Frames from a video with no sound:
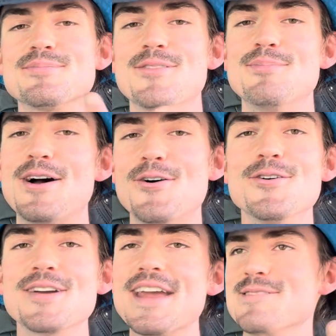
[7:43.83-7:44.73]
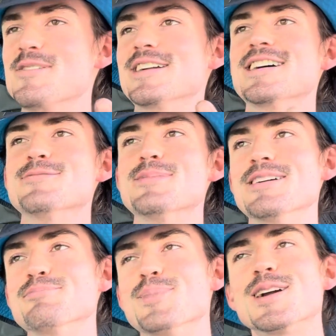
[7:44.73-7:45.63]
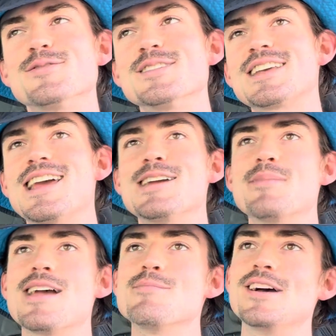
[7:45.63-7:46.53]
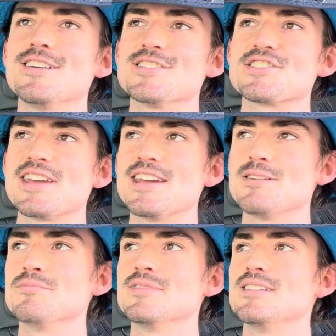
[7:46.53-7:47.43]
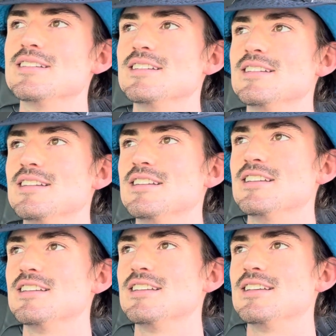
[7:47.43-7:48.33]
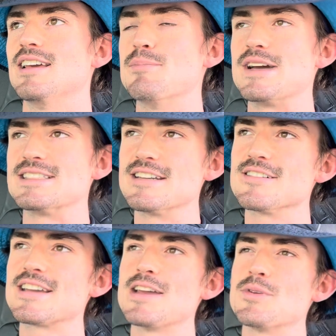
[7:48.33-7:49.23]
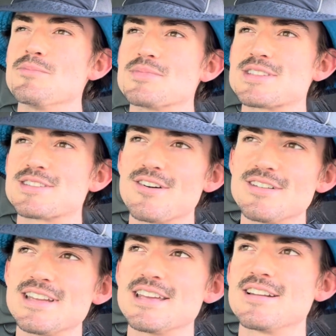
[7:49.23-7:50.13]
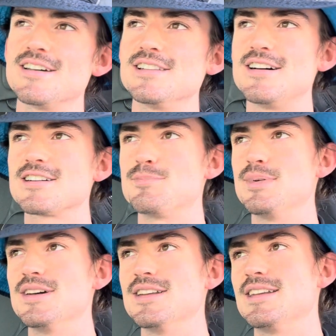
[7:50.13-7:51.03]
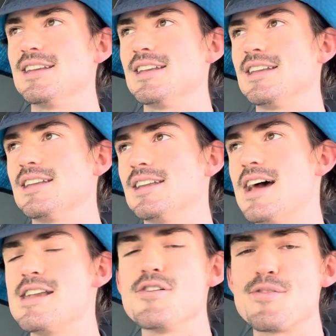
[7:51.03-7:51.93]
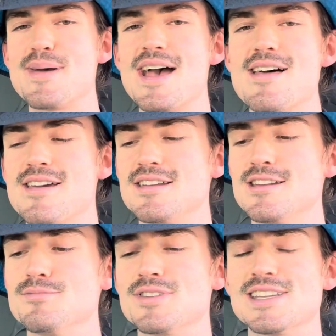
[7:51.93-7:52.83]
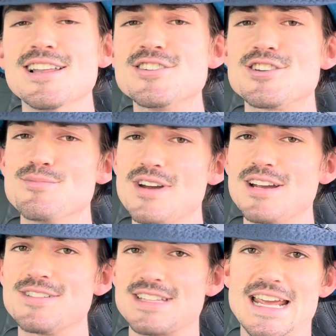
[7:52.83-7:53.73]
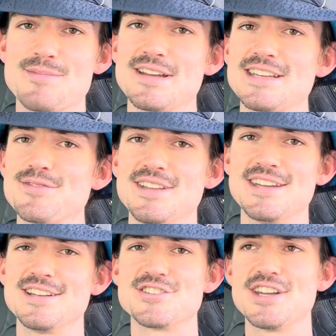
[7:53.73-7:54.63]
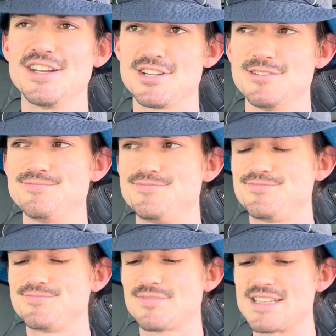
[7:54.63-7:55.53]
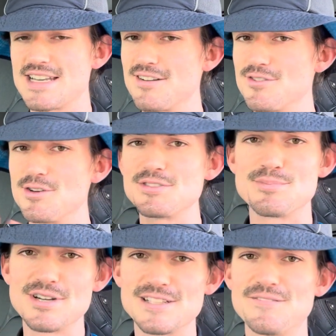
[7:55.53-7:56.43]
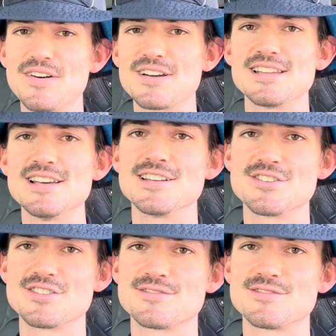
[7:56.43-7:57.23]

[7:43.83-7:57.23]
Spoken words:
My whole game right now, my breakfast game and my lunch game. And my dinner game, I'm starting to get unlocked, but I know the path I need. But the lunch and breakfast game, I definitely need to change up. Because I don't know what to bring to fucking lunch.